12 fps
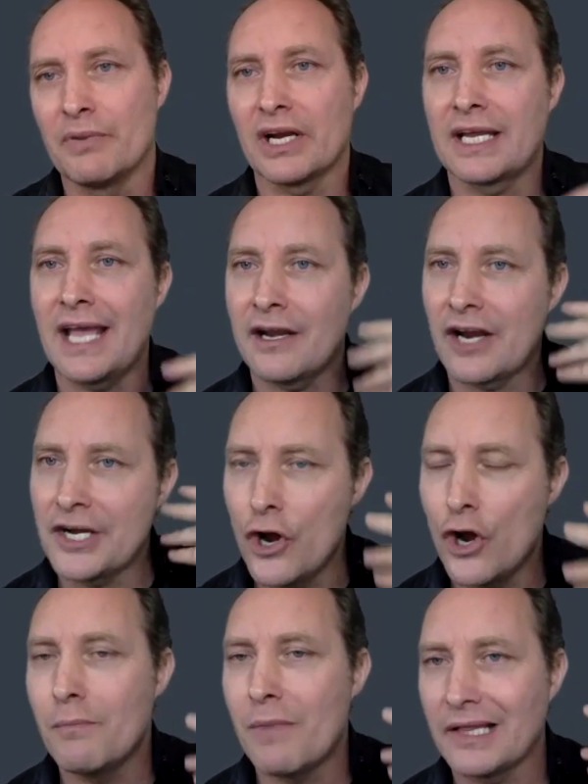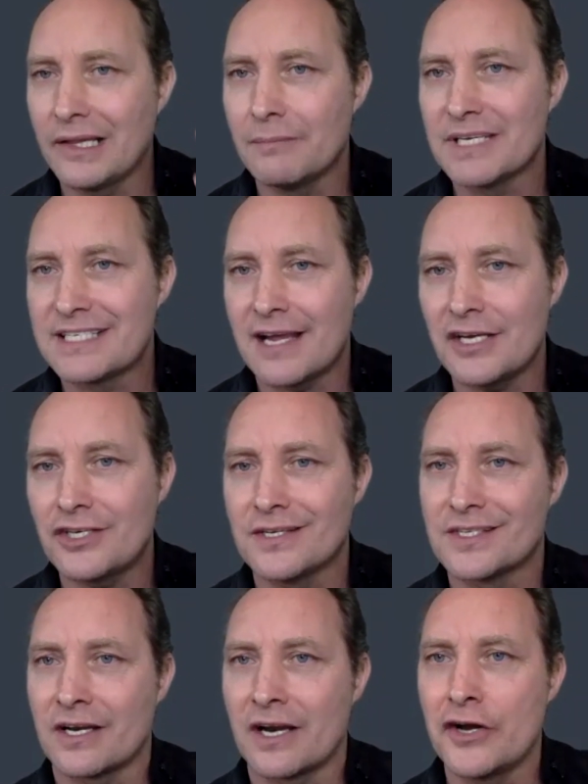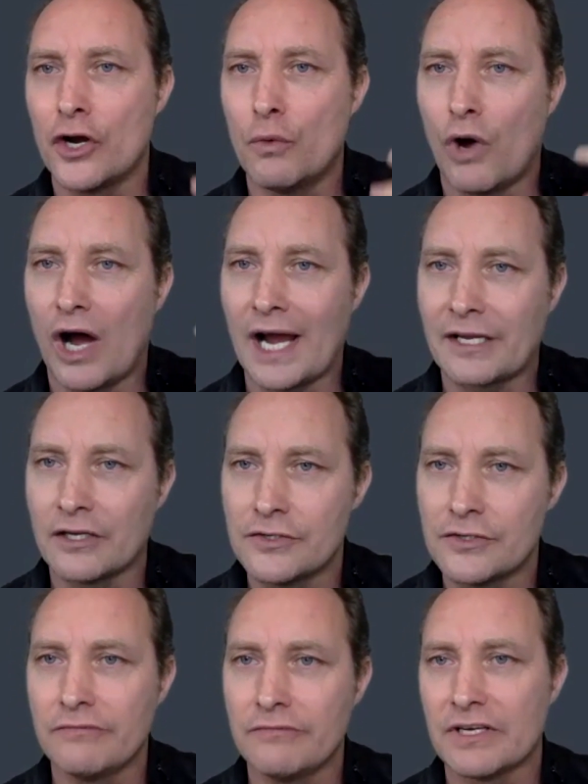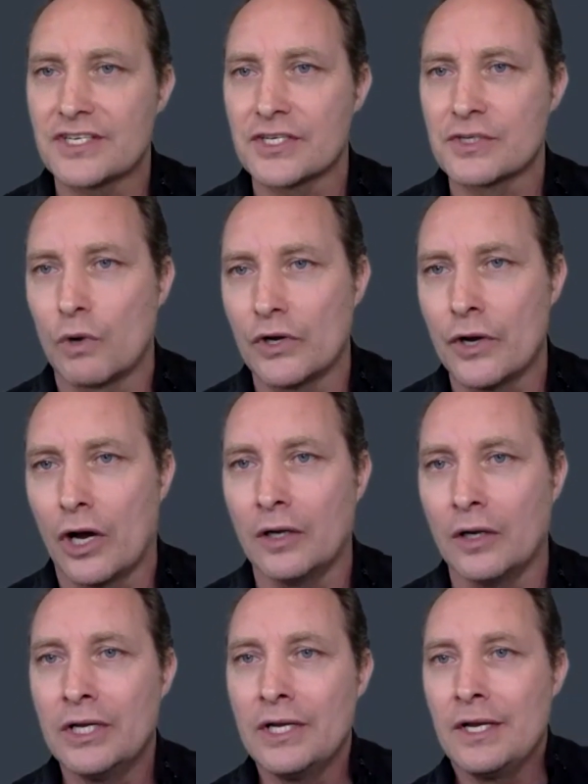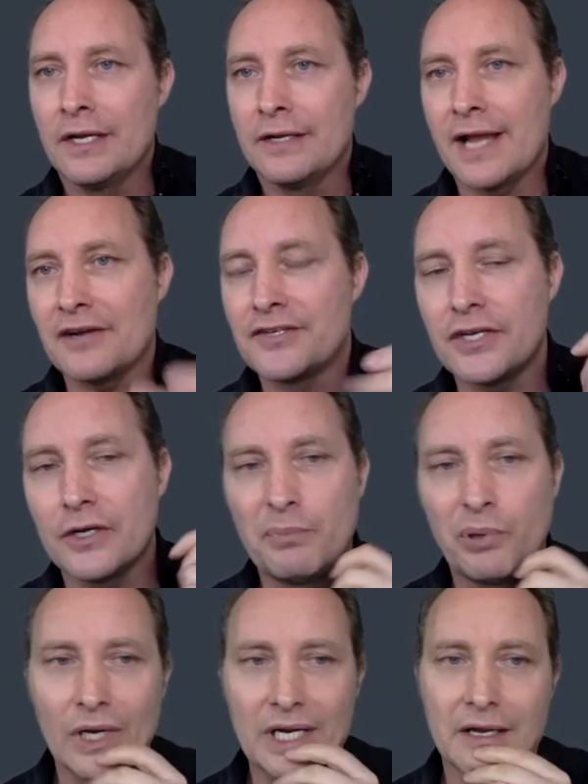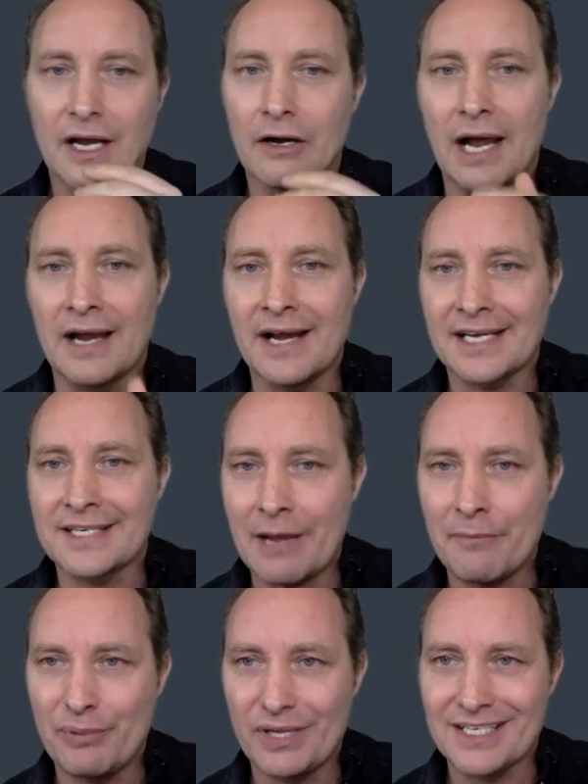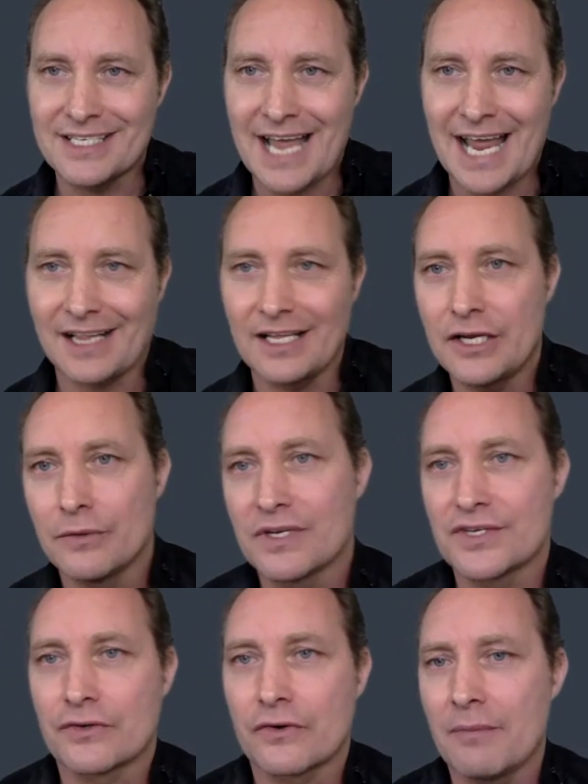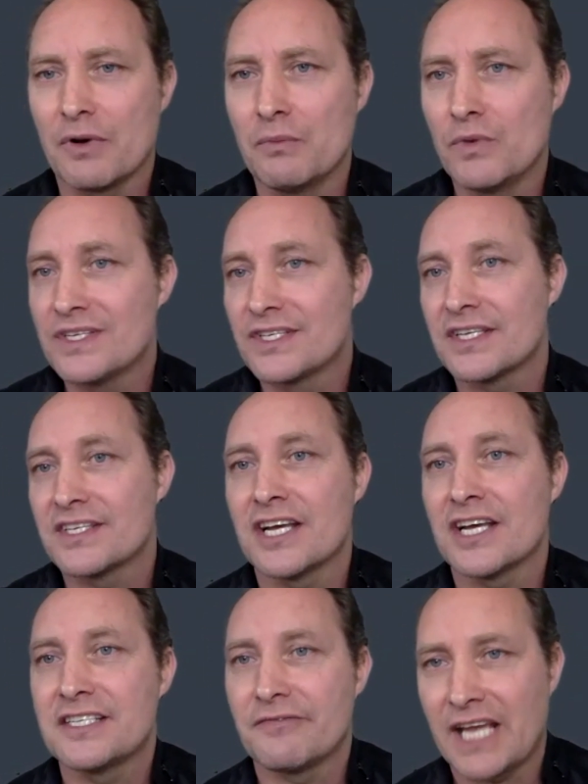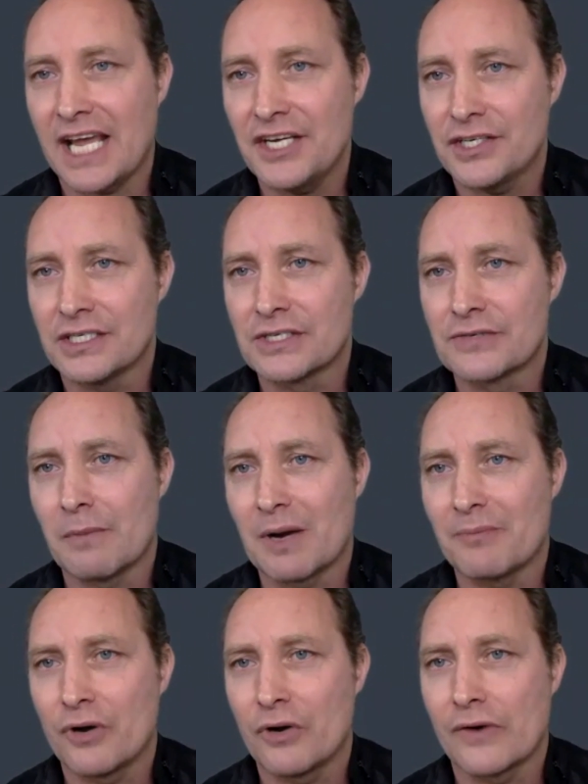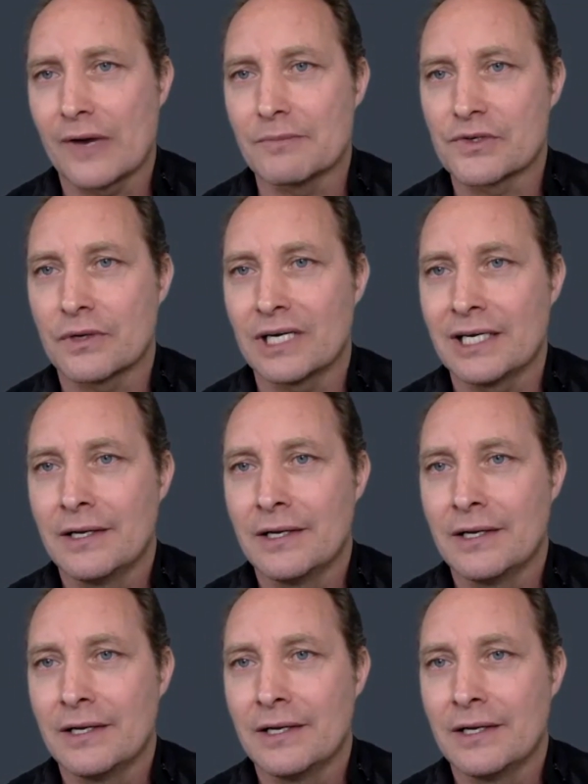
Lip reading: again, I know my limitations and I know what I can do versus what not. Now, to your point, an example exactly you were describing was the certifications for my programs, right?